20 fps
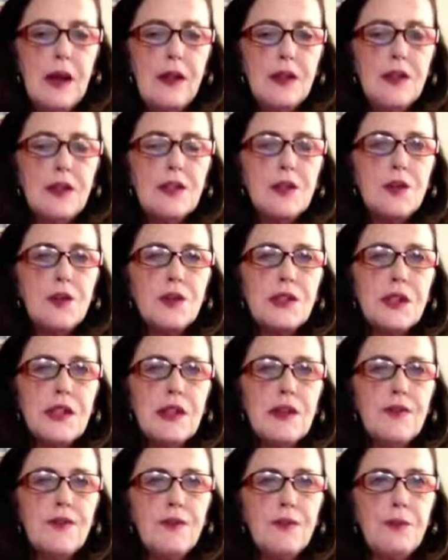The source of the
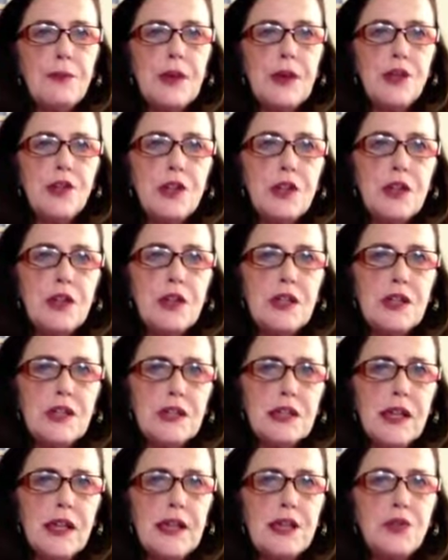information in this
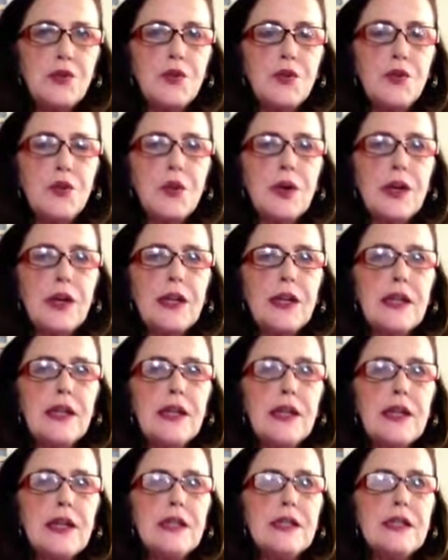slight tutorial
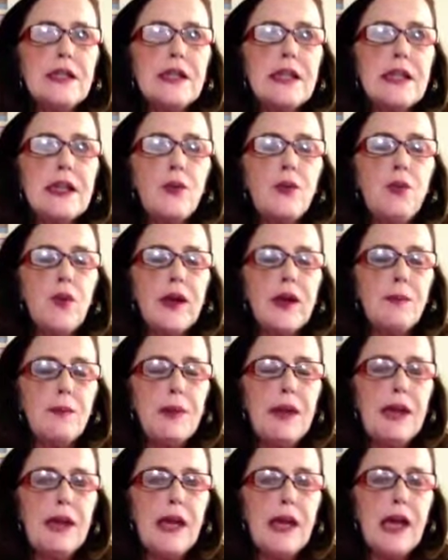is the
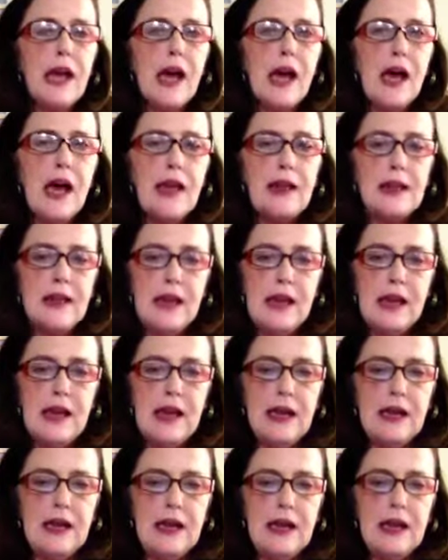Wikipedia
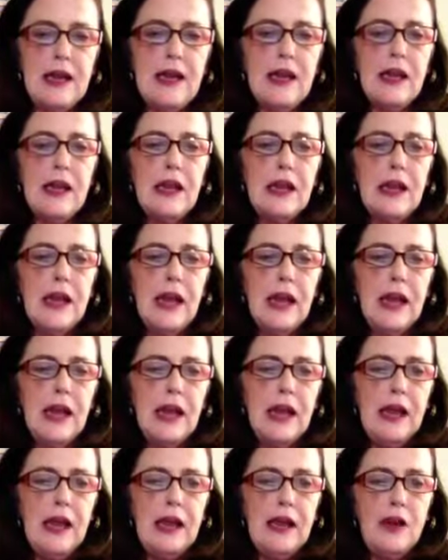online,
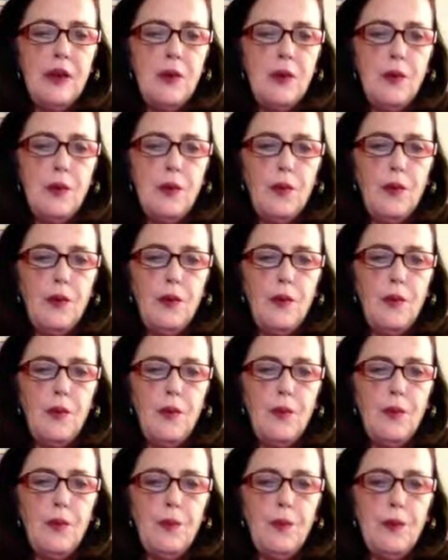and
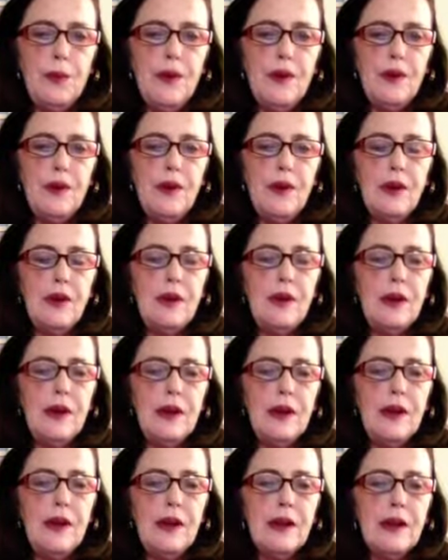in
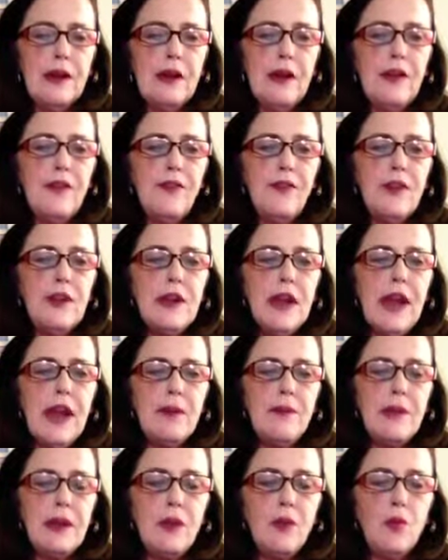Clayful
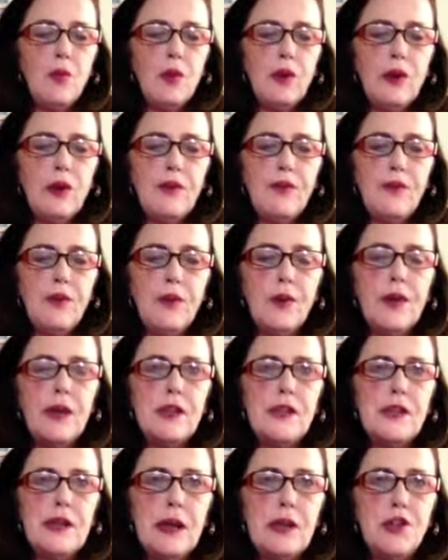Anatomy, we're going to
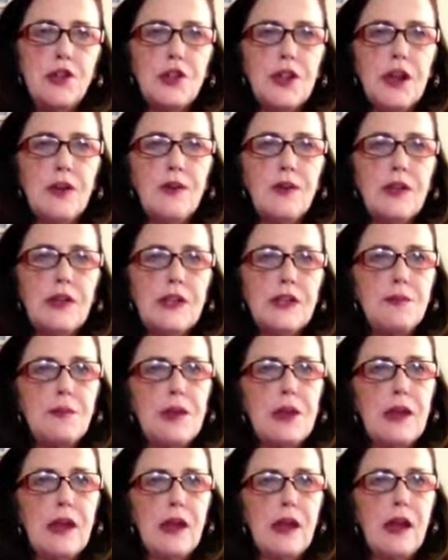focus, generally
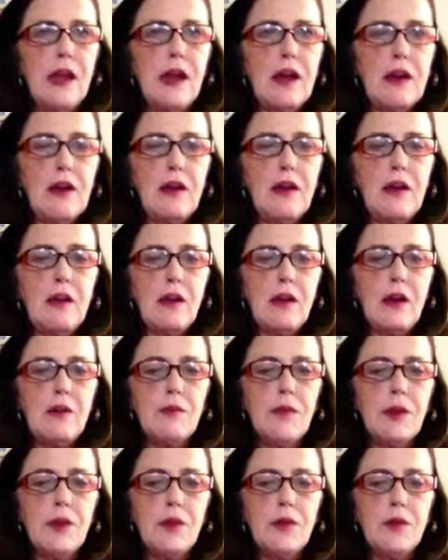speaking, on our long
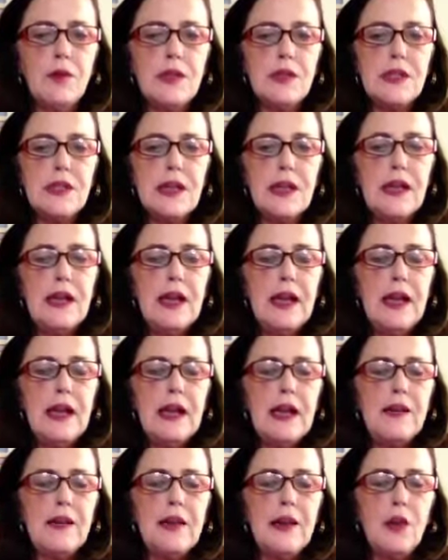bones and
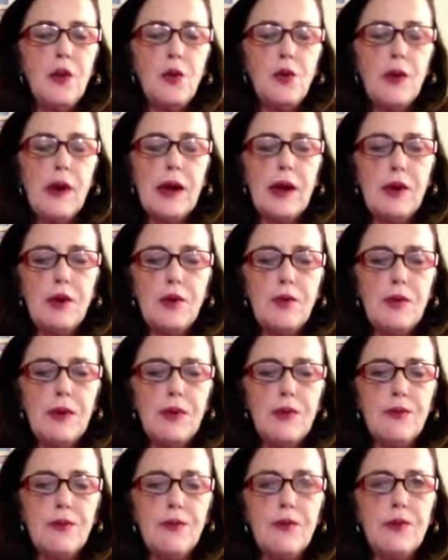on the irregular
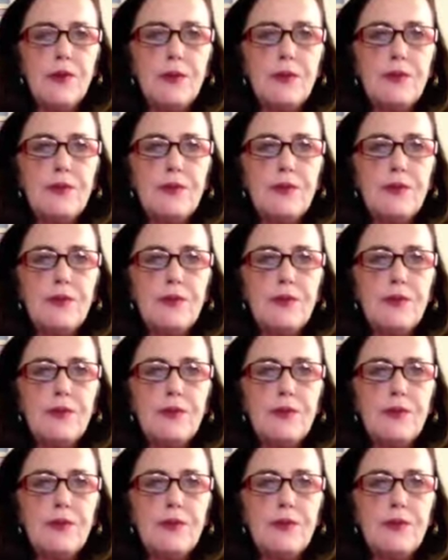bones.